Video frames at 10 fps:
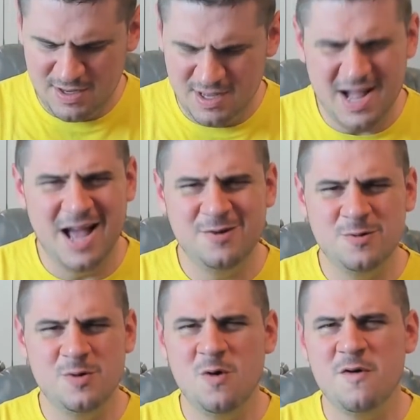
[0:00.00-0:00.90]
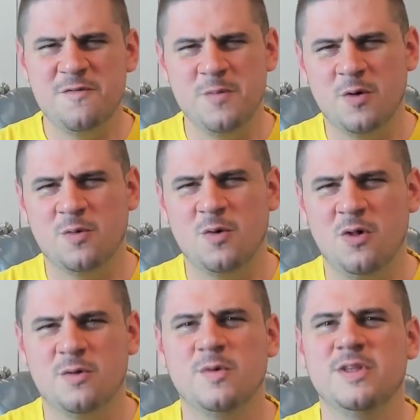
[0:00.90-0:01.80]
I don't know if
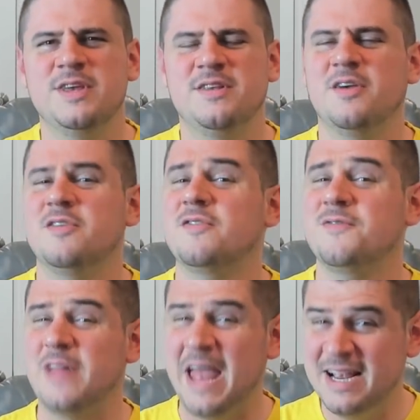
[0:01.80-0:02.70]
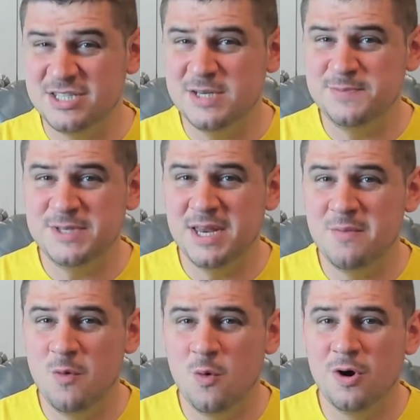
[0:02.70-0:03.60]
Motorola really does flagships
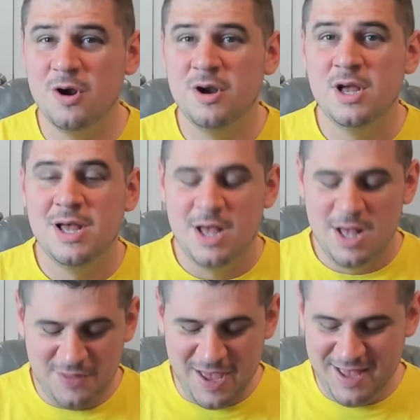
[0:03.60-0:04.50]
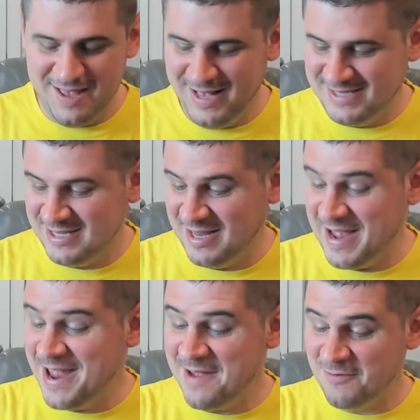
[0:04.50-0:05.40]
anymore. That's the thing.
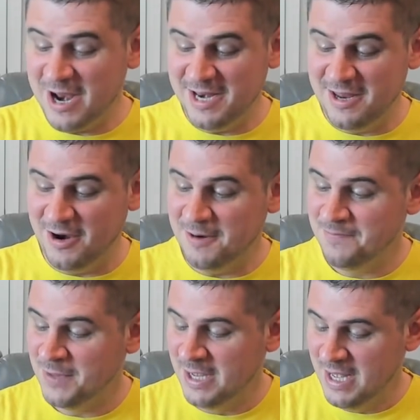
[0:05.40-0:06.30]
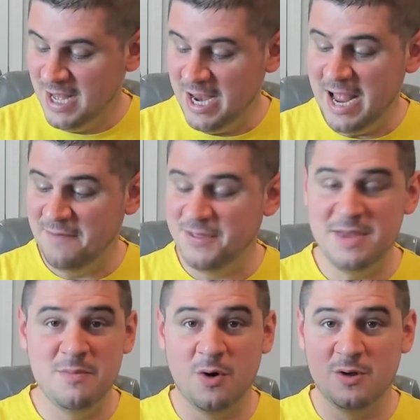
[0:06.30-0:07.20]
I have right here, I have the
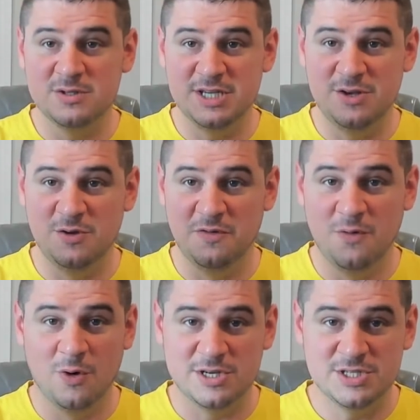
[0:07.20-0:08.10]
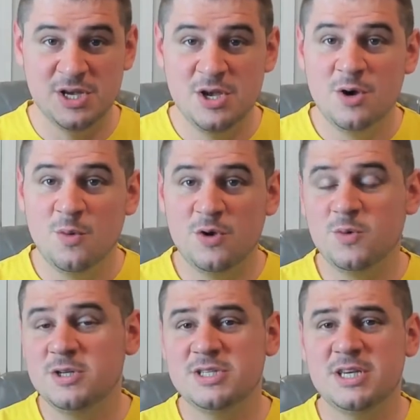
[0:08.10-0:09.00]
Moto Z2 Force, which
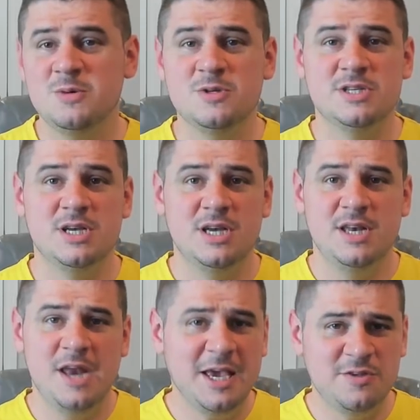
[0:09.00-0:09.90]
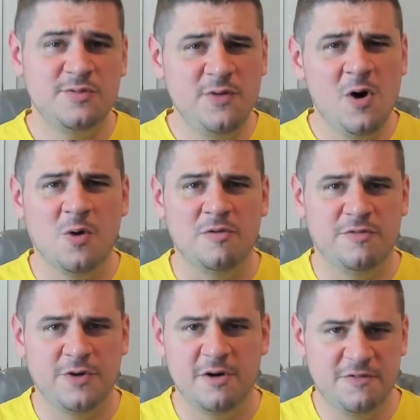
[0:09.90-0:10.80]
was a nice phone
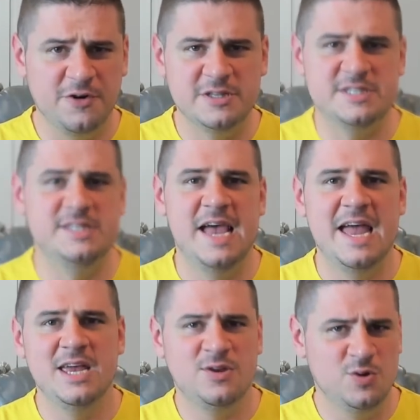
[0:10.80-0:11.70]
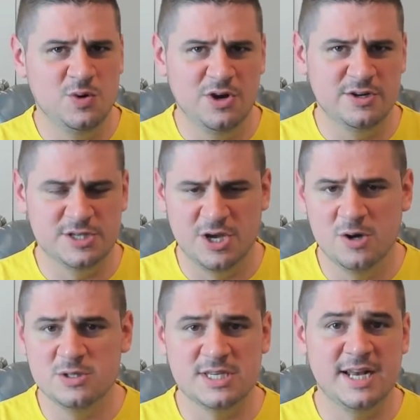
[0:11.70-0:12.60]
for its day 2 years
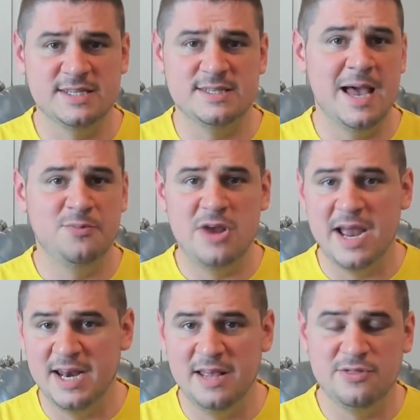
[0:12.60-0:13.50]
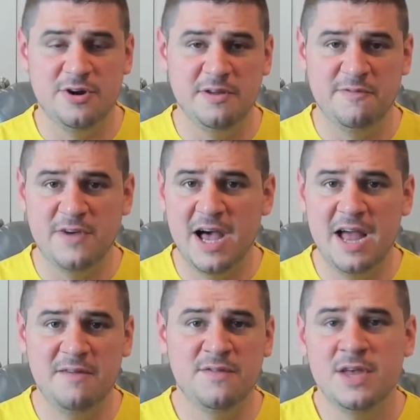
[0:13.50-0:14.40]
ago. It's got a Snapdragon
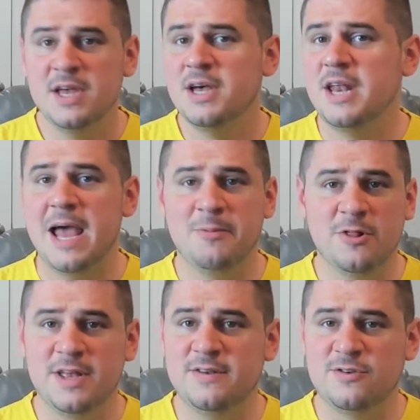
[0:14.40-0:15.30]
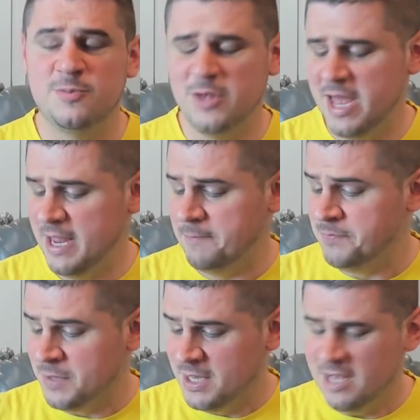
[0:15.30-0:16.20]
835, an AMOLED display.
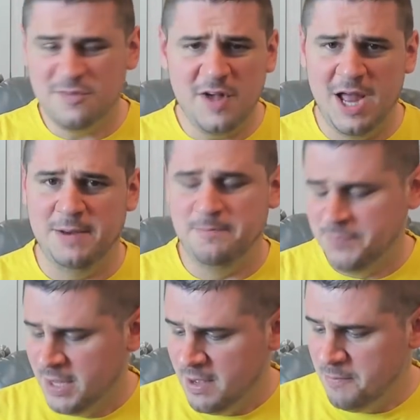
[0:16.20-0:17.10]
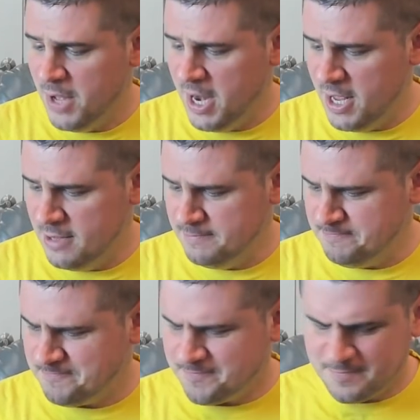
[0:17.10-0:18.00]
It's fine. But
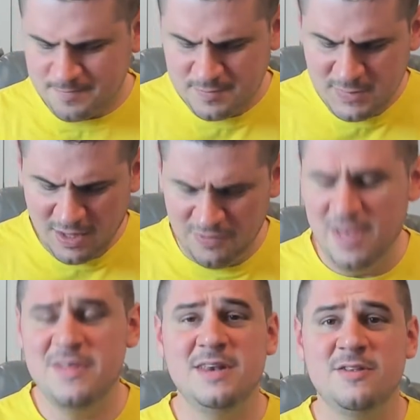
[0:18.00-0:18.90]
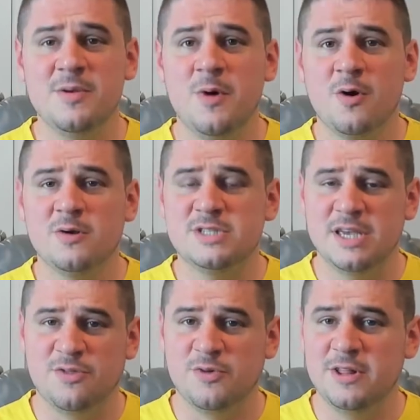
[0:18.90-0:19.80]
then they did the Moto
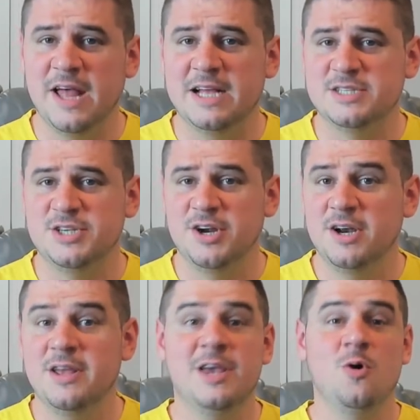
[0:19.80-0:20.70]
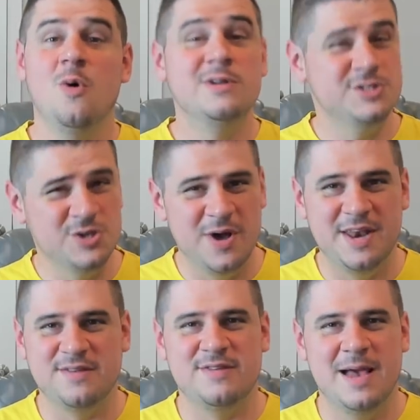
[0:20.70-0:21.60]
Z3 last year. It also had
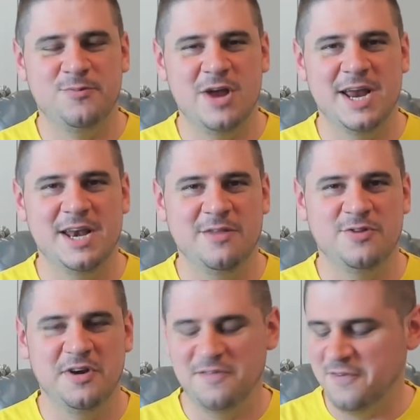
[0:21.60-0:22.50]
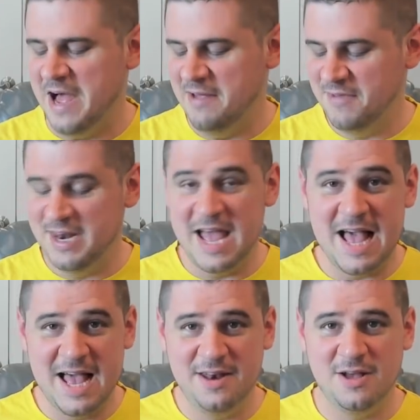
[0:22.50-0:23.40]
a Snapdragon 835. It
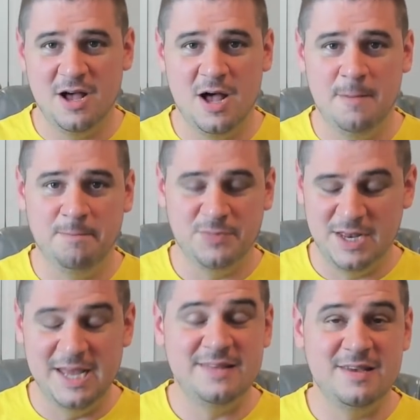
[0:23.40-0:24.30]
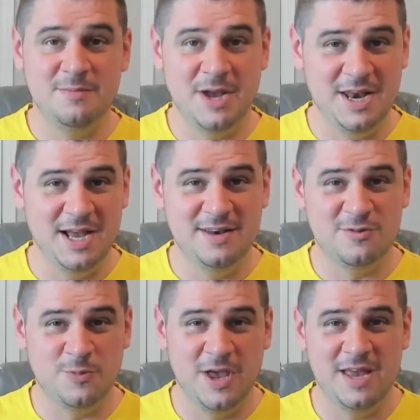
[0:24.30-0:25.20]
had an 18:9
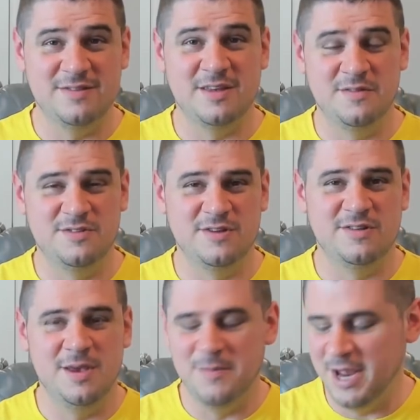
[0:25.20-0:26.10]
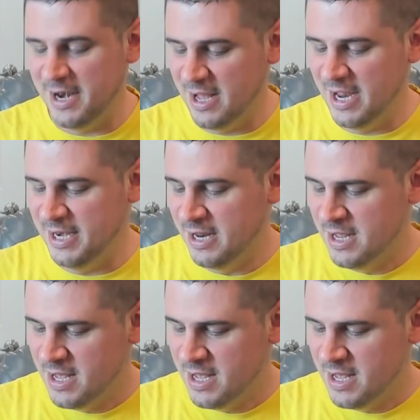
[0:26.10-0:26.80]
display instead of 16:9.